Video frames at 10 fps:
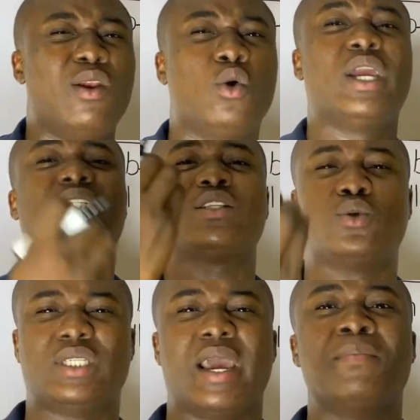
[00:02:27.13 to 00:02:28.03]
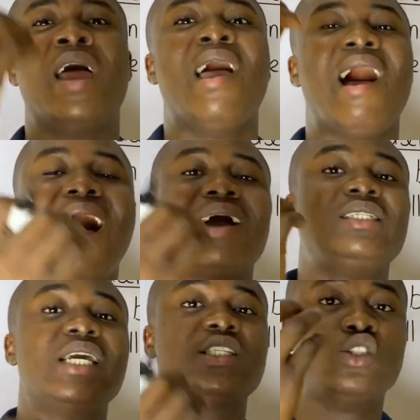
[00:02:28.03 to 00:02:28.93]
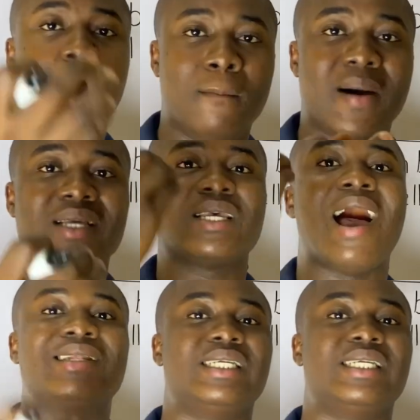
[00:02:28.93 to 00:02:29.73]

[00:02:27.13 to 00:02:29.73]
allocated to them. And these numbers are